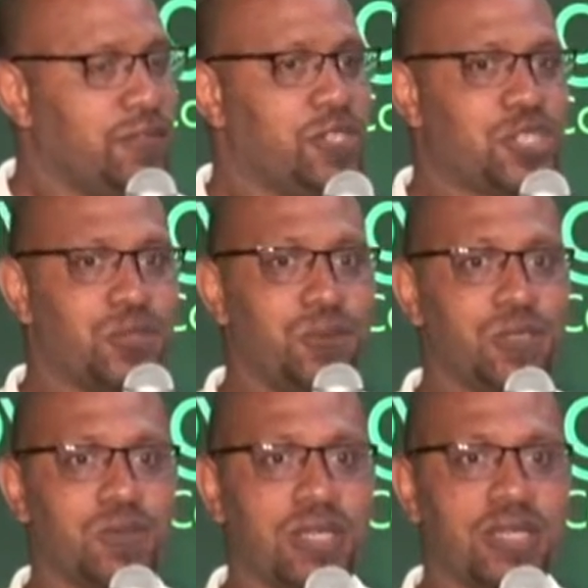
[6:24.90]
If you
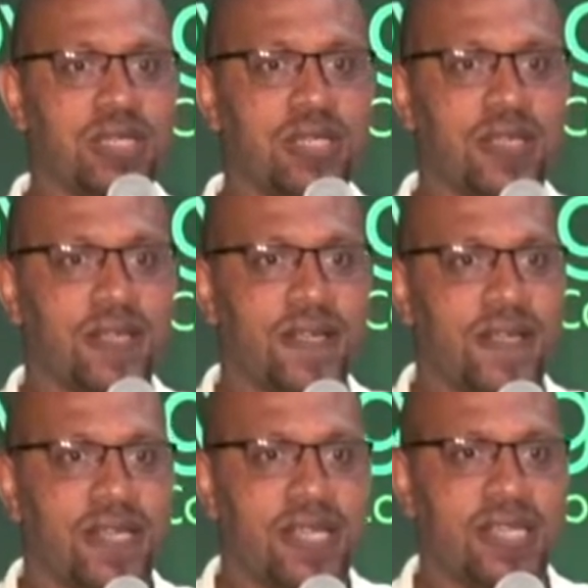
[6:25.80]
choose me,
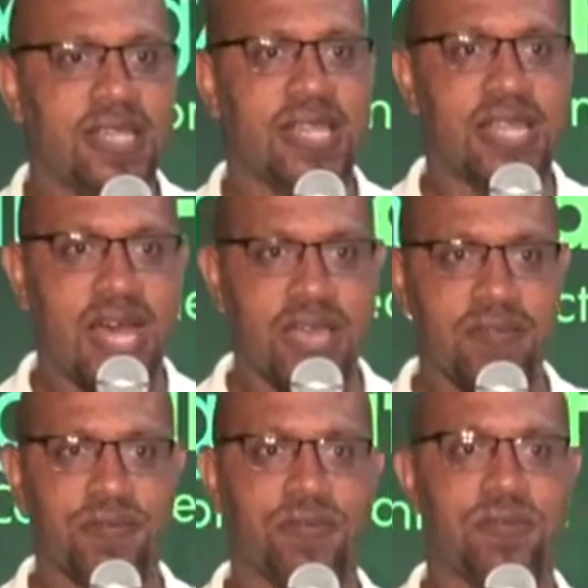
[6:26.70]
then
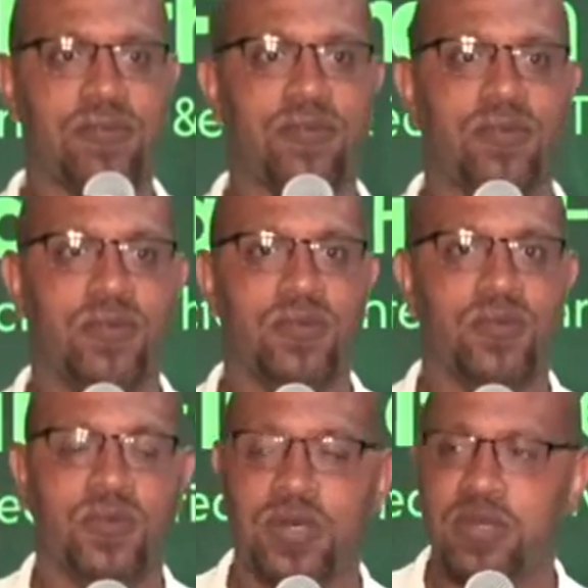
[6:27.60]
life
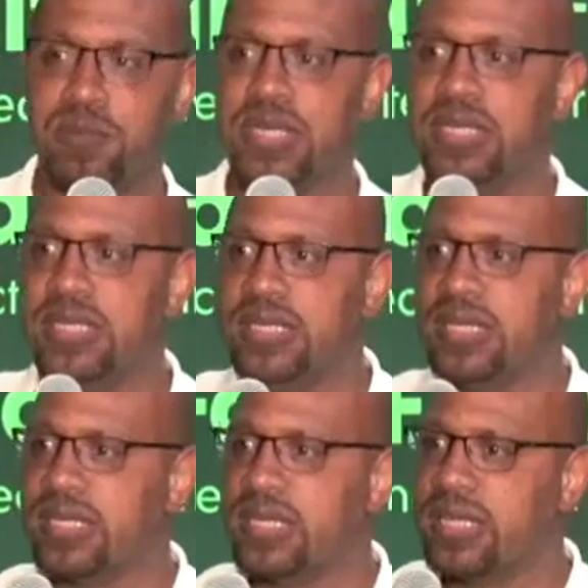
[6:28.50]
would
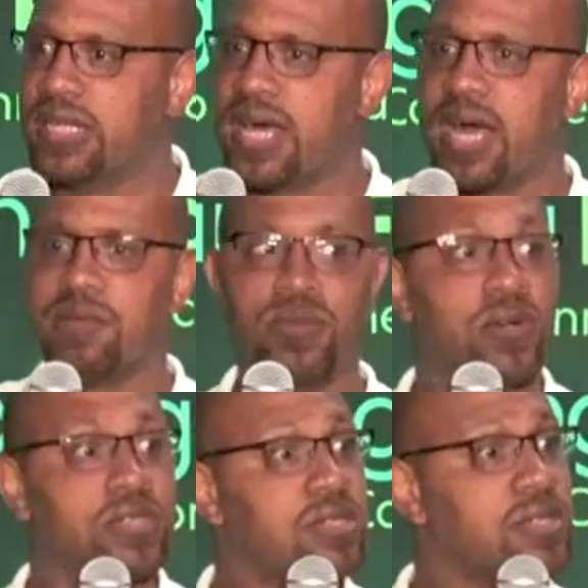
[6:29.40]
be a lot
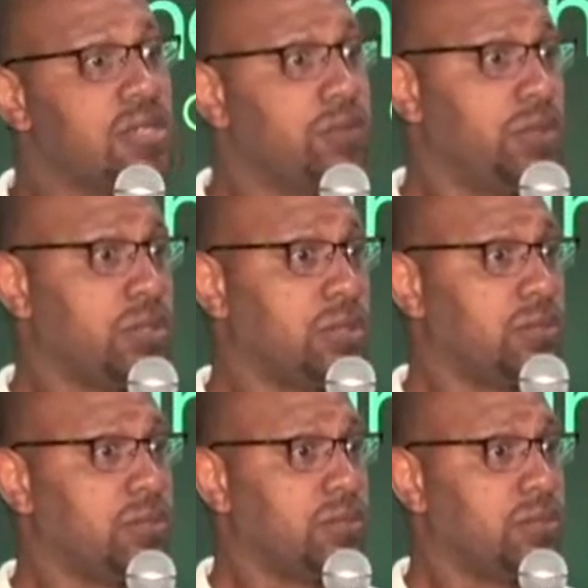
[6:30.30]
more simpler.